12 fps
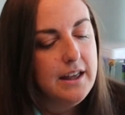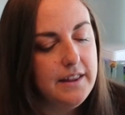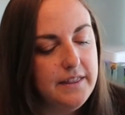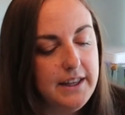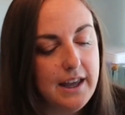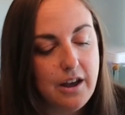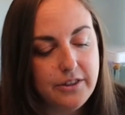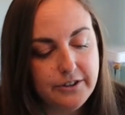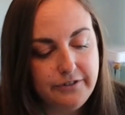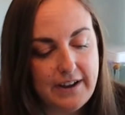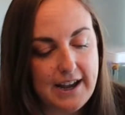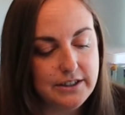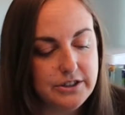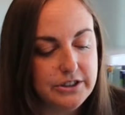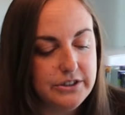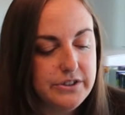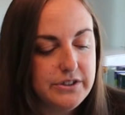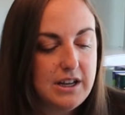The other
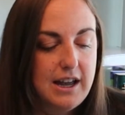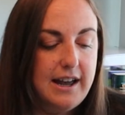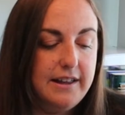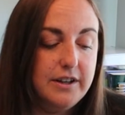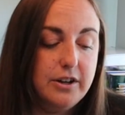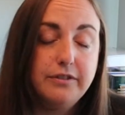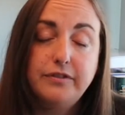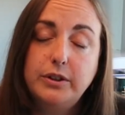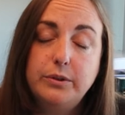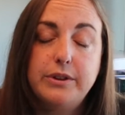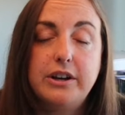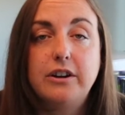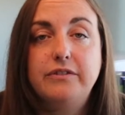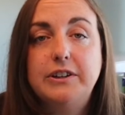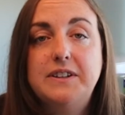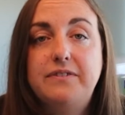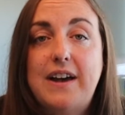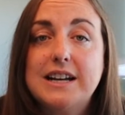factors, there are a few that are
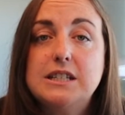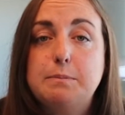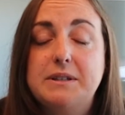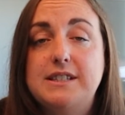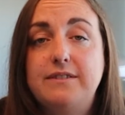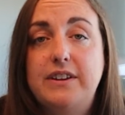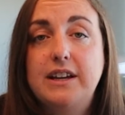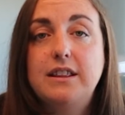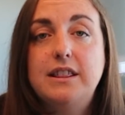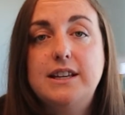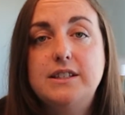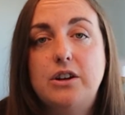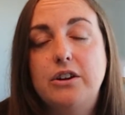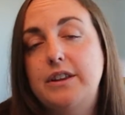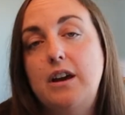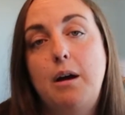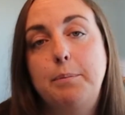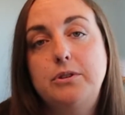very fact-specific. These are
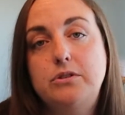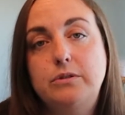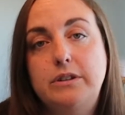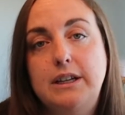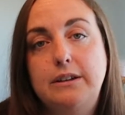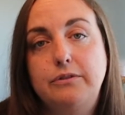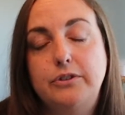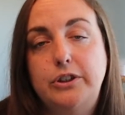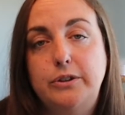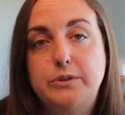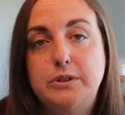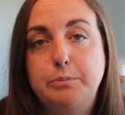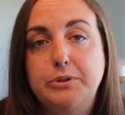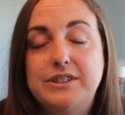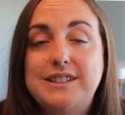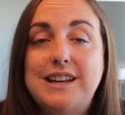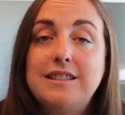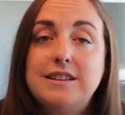the opportunity for you to
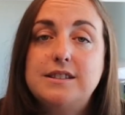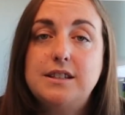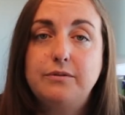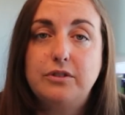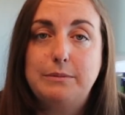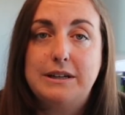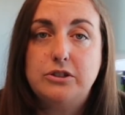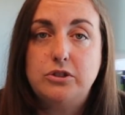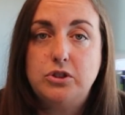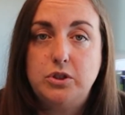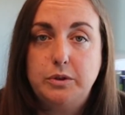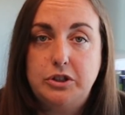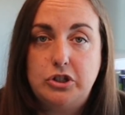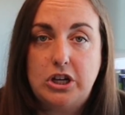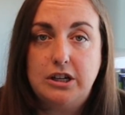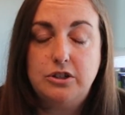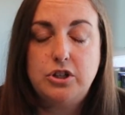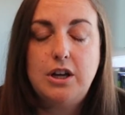present this information to a
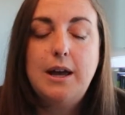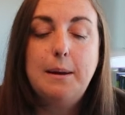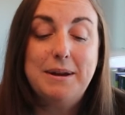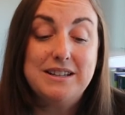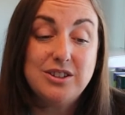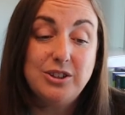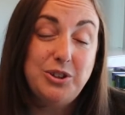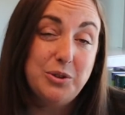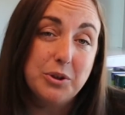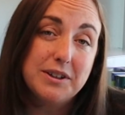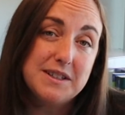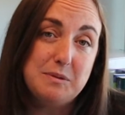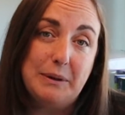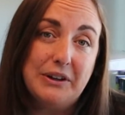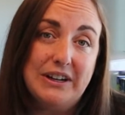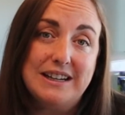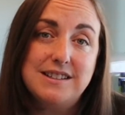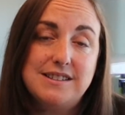judge based on your
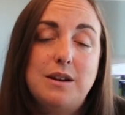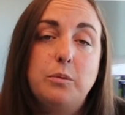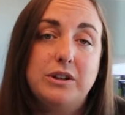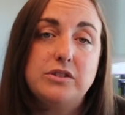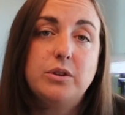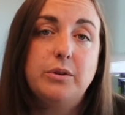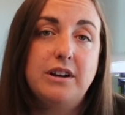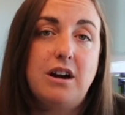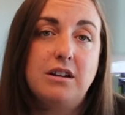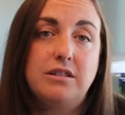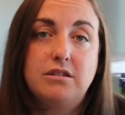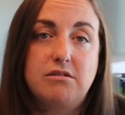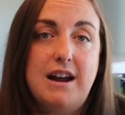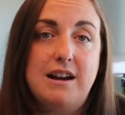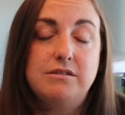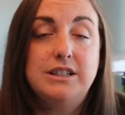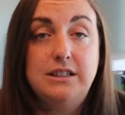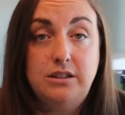experience and what's going on the
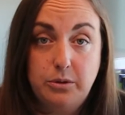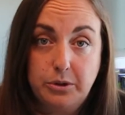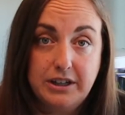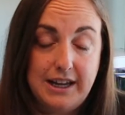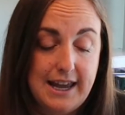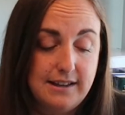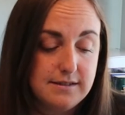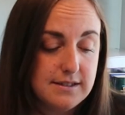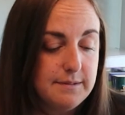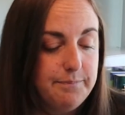ground in your case.